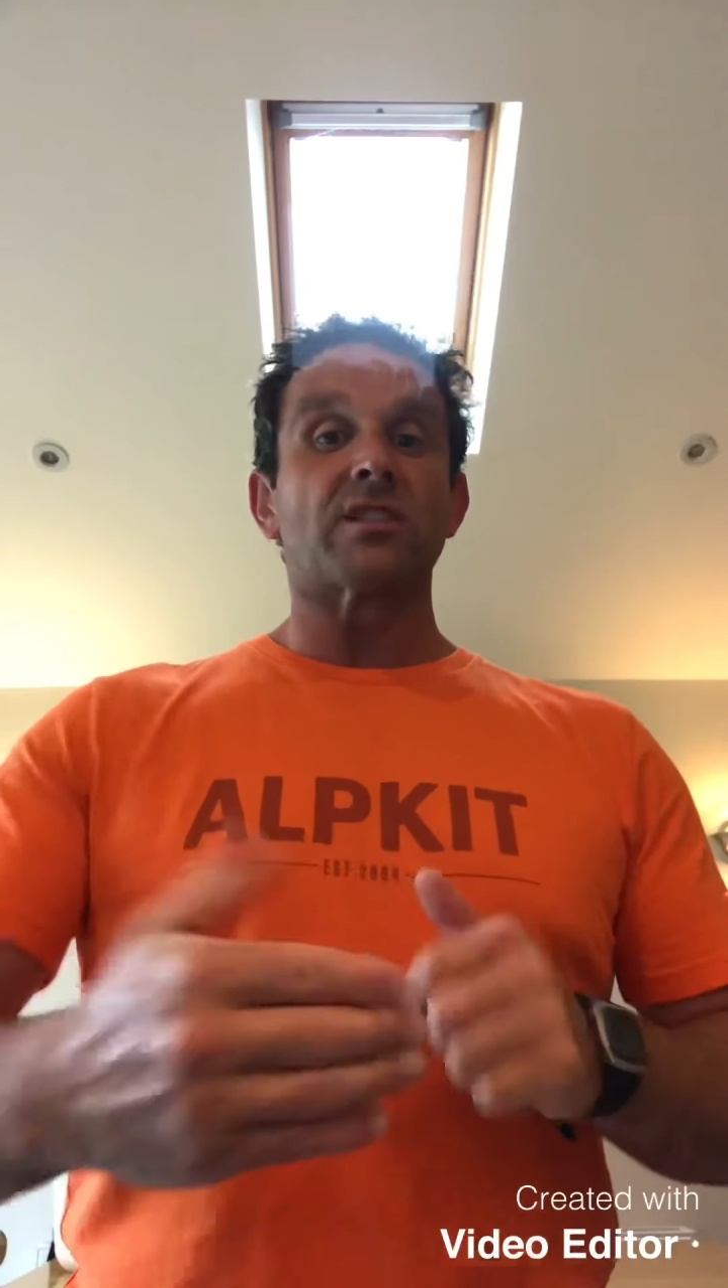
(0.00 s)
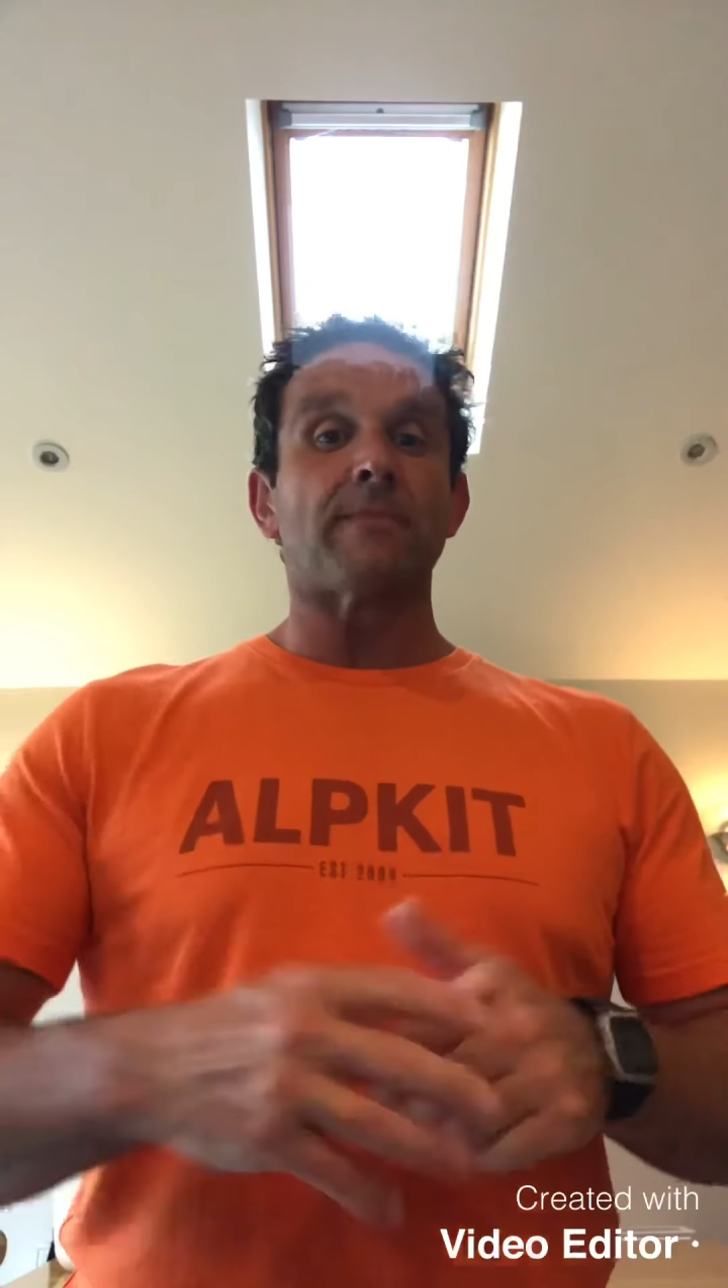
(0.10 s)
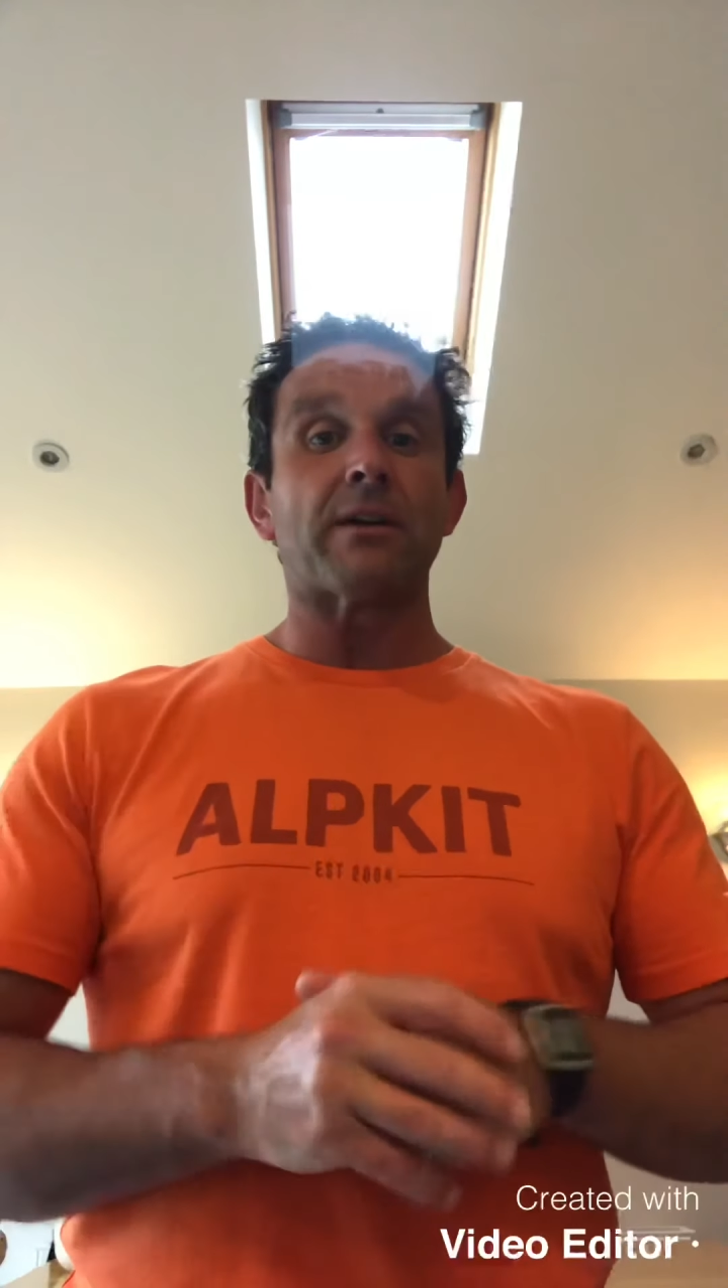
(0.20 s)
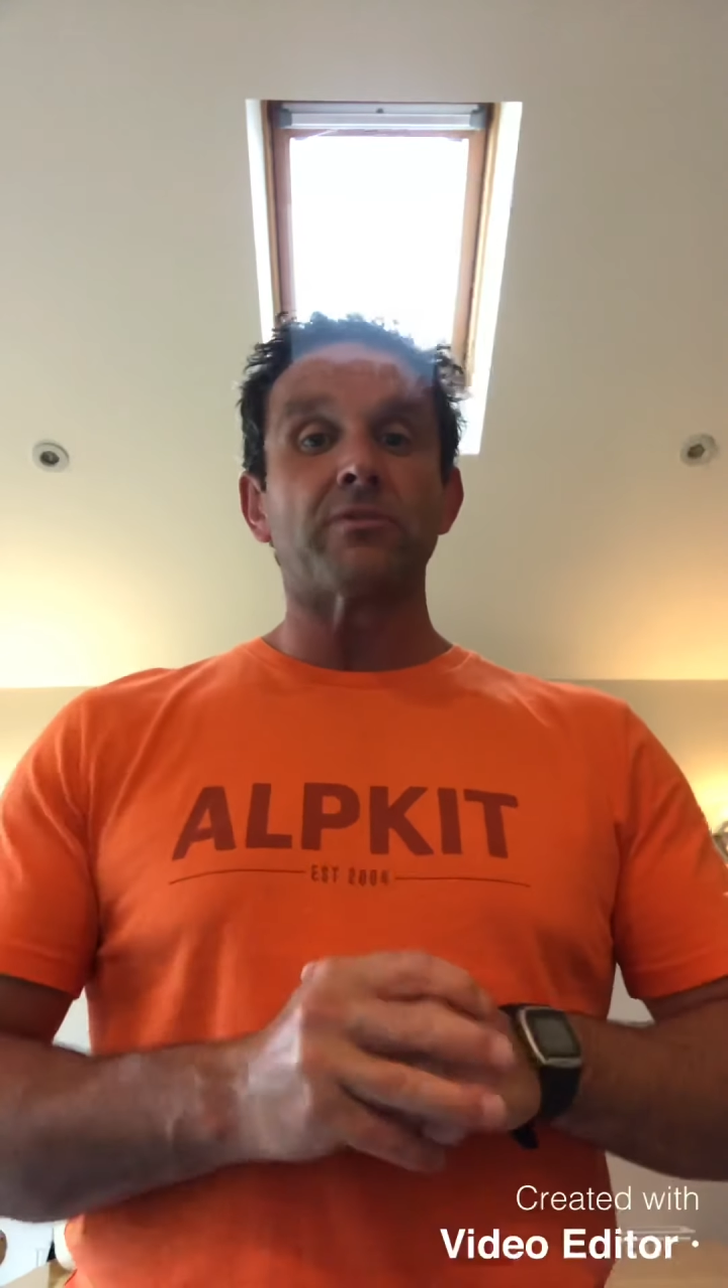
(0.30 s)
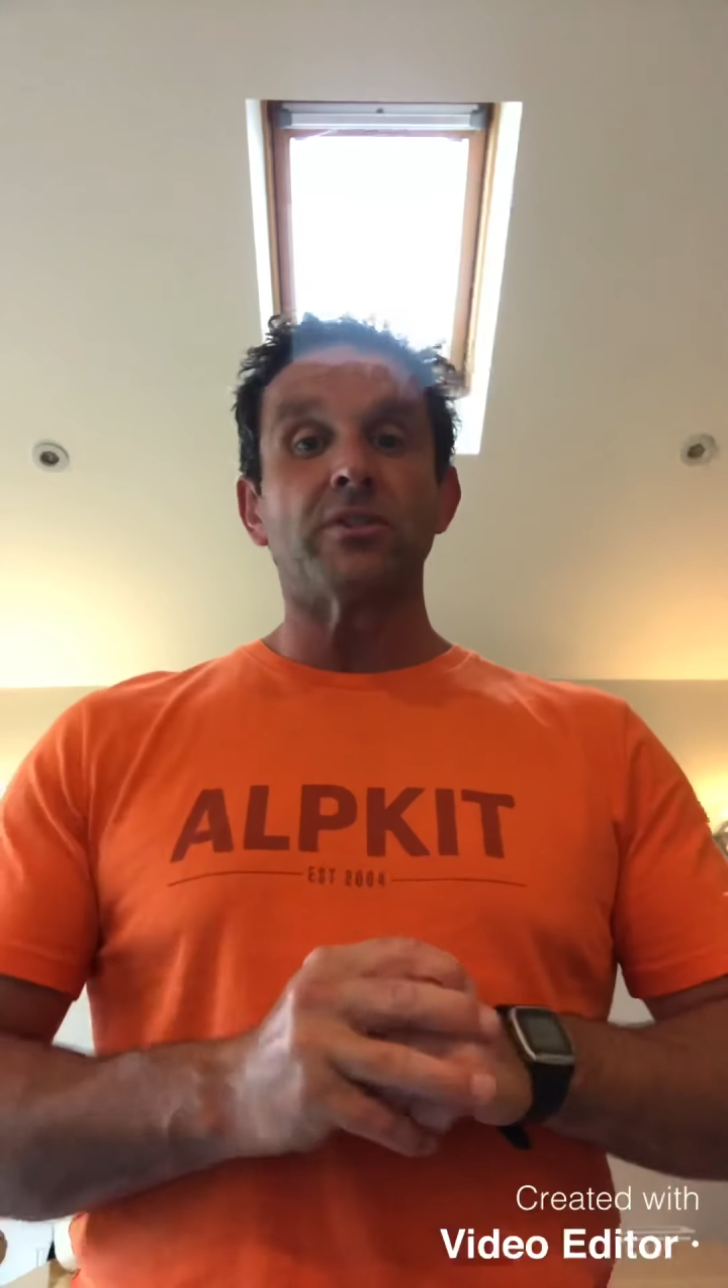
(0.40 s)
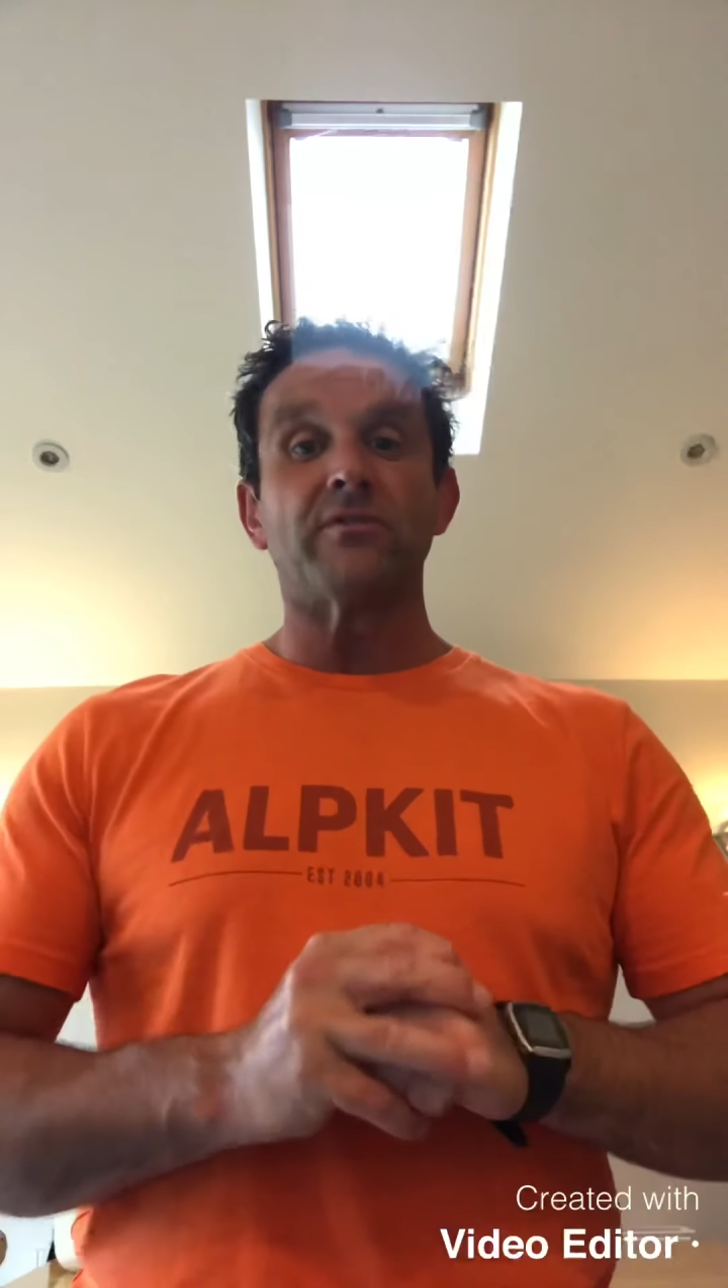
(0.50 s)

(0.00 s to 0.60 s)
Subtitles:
about new